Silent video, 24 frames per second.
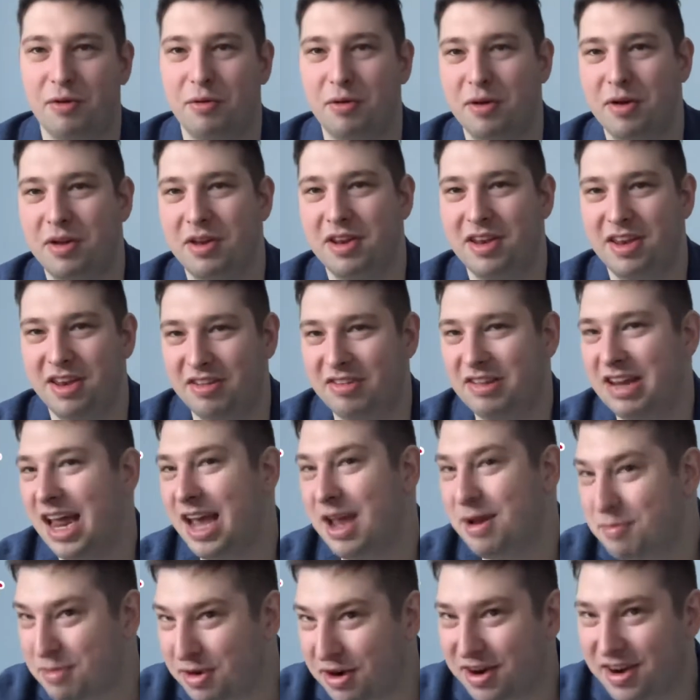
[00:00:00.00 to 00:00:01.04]

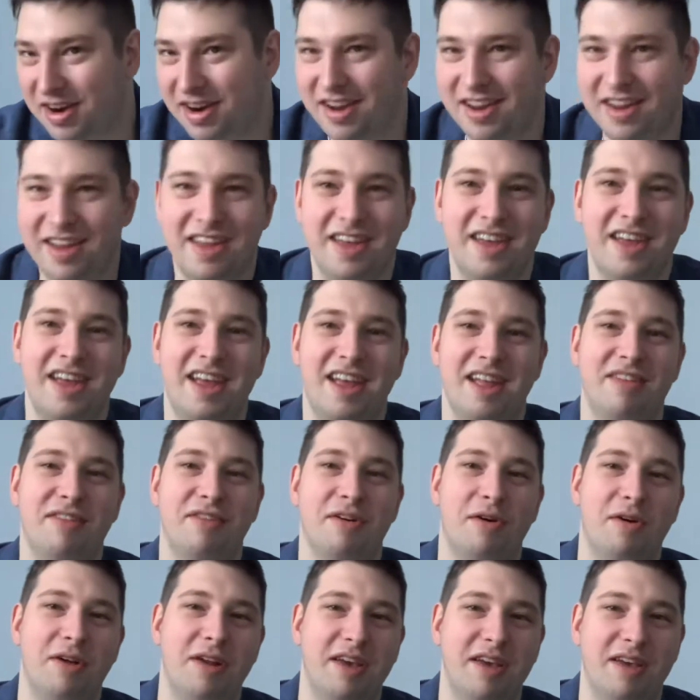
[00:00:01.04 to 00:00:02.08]
disclaimer, it's
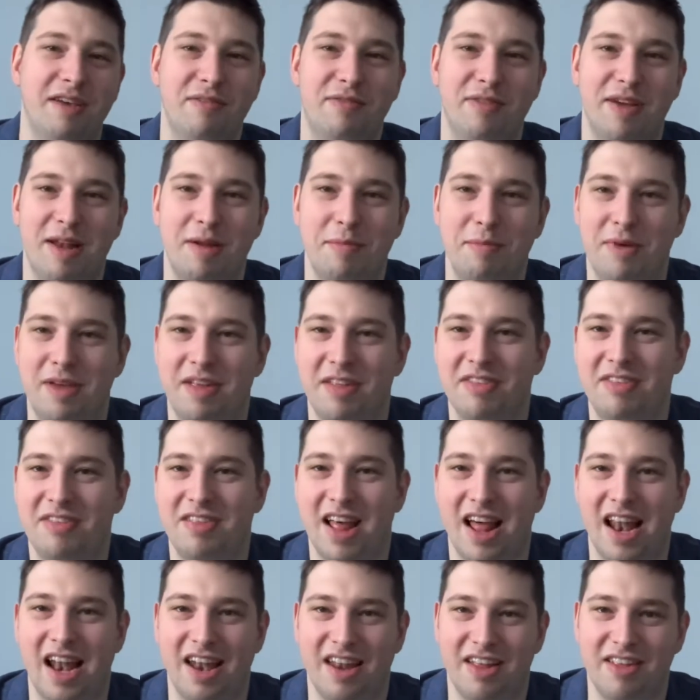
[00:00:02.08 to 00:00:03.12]
only Philippines,
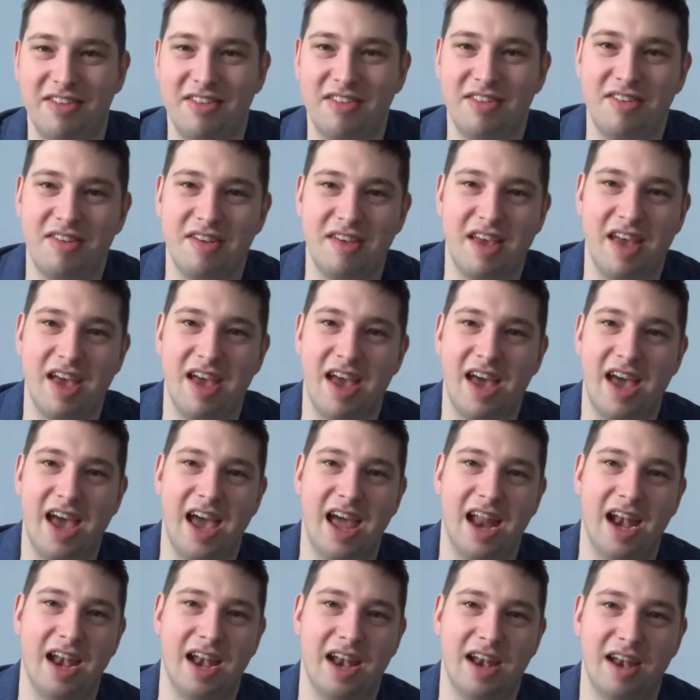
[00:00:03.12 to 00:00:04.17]
Netherlands,
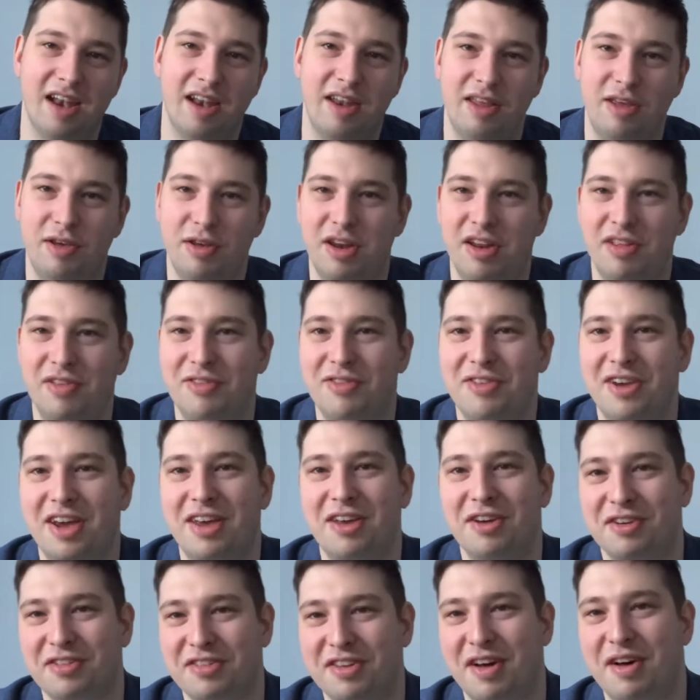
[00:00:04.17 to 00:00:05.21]
and you need to check
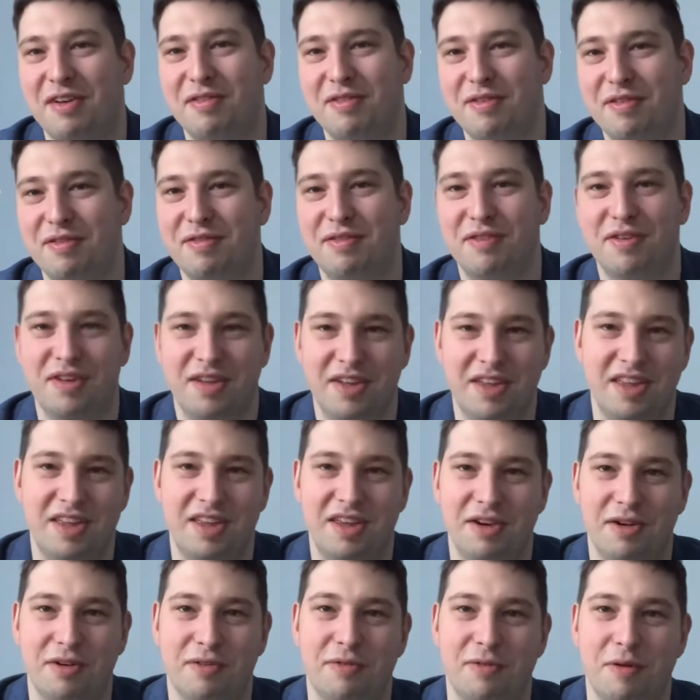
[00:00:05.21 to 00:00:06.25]
yourself if
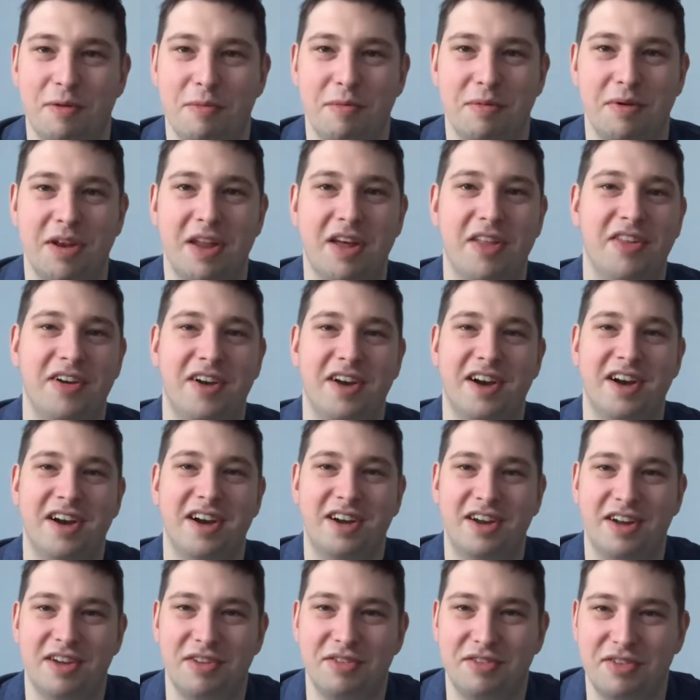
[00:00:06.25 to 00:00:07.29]
you're from another
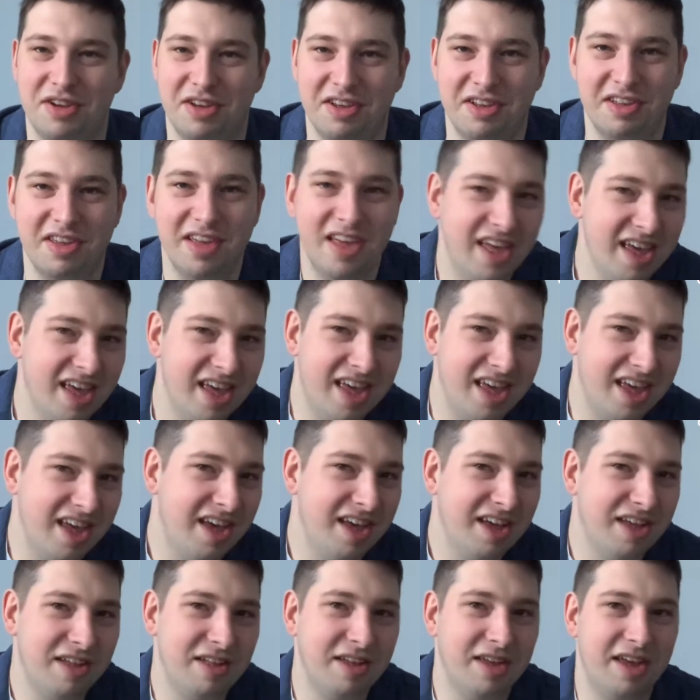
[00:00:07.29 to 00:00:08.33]
country,
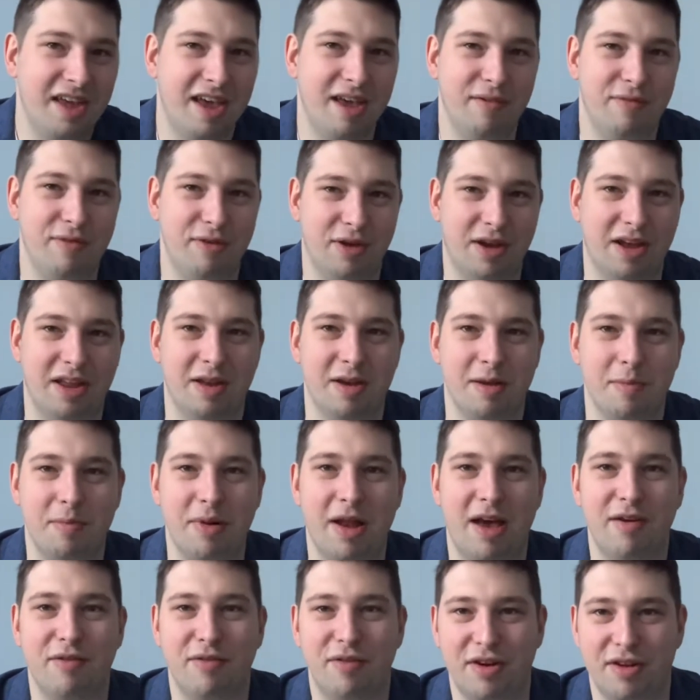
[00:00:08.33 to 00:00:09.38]
if you can apply
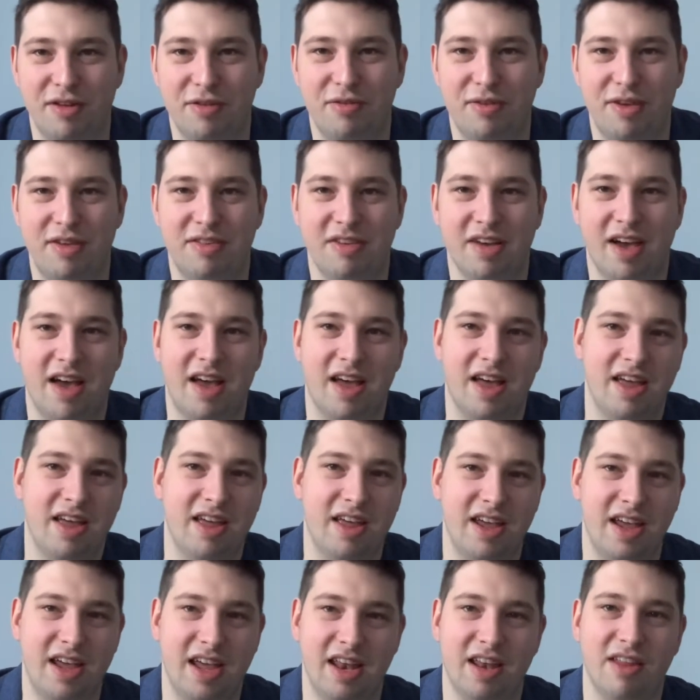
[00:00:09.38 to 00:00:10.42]
for this visa
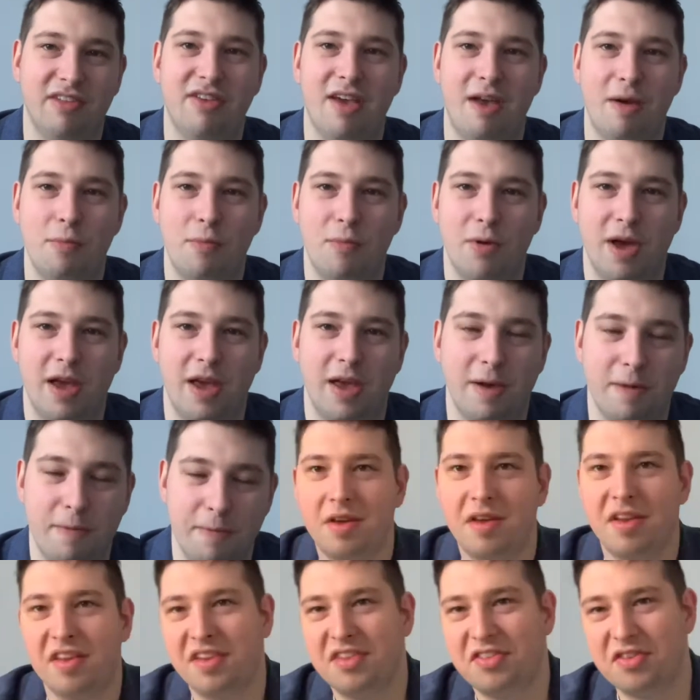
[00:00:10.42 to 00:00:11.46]
in the same way.
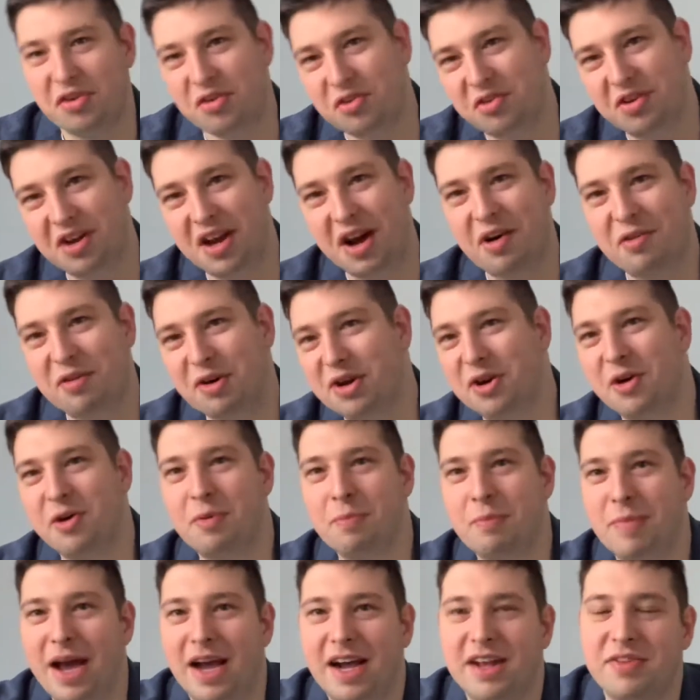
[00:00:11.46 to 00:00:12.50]
So now we're going
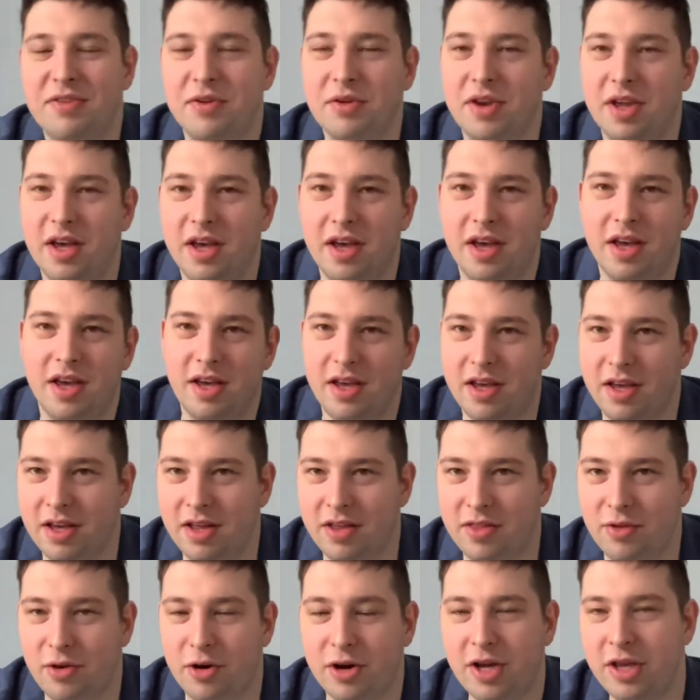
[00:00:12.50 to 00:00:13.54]
back to the
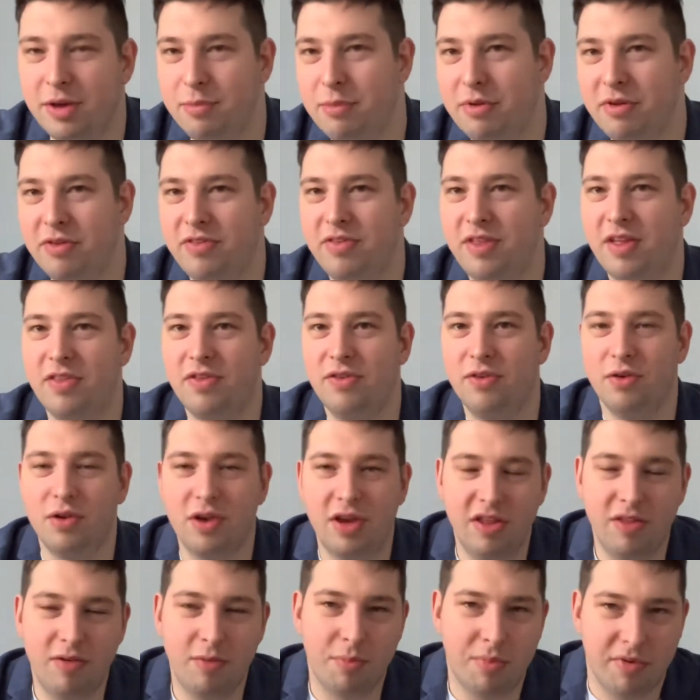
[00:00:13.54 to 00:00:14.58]
documents that you
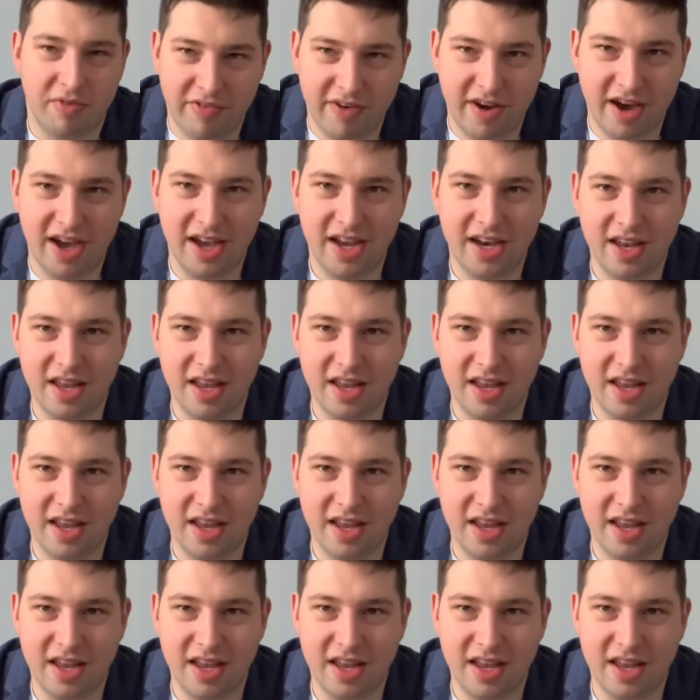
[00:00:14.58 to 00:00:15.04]
need to provide